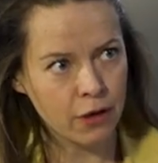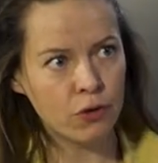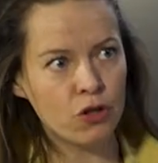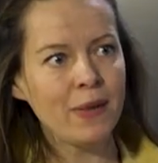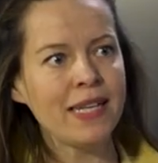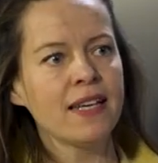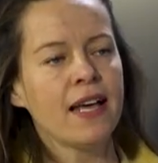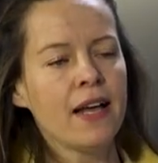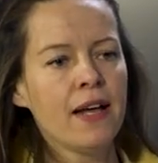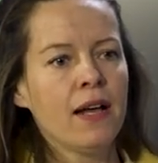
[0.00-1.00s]
which means
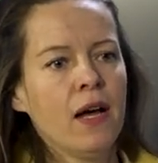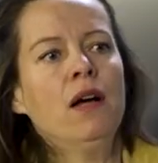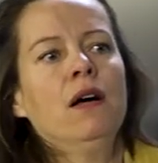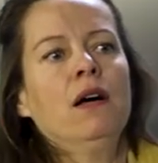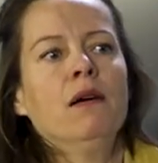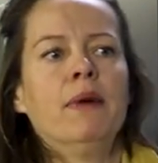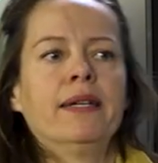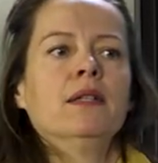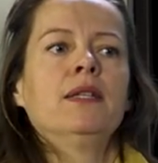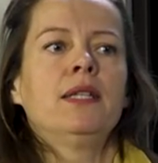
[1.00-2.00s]
oh, my
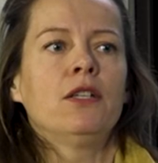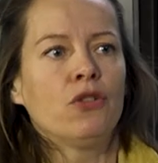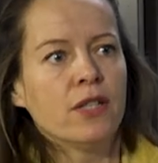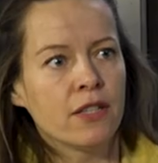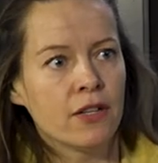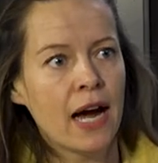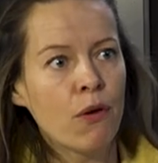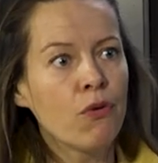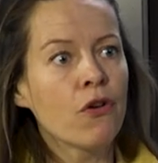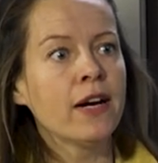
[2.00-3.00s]
constituents are now
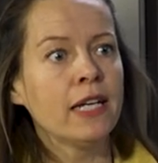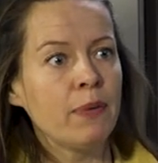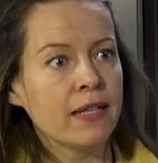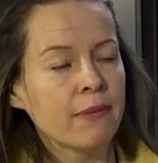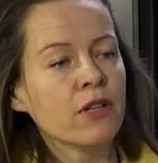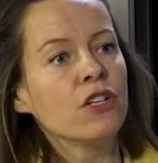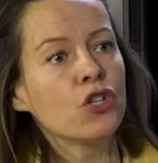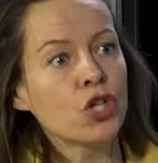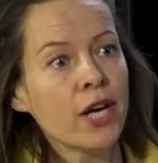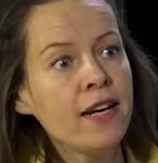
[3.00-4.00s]
worried because I'm going to
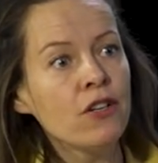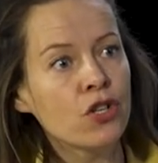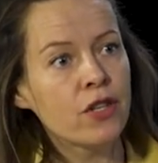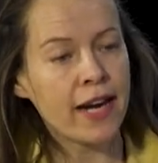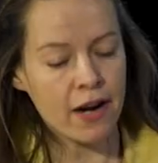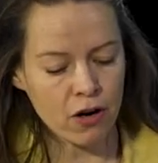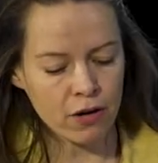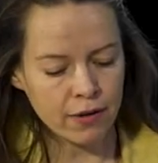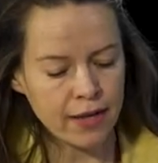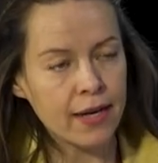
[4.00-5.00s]
change
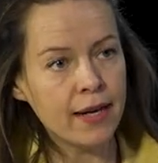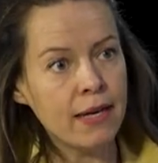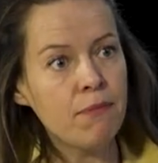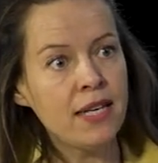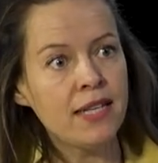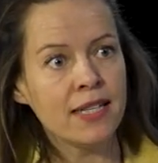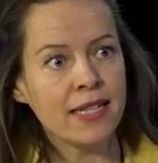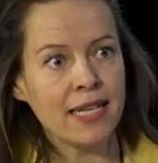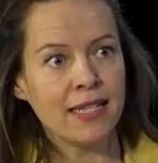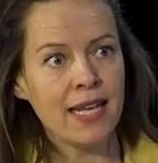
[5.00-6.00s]
their uh, immediate
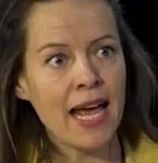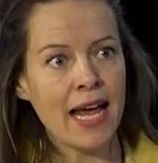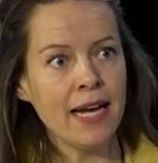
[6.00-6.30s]
day-to-day.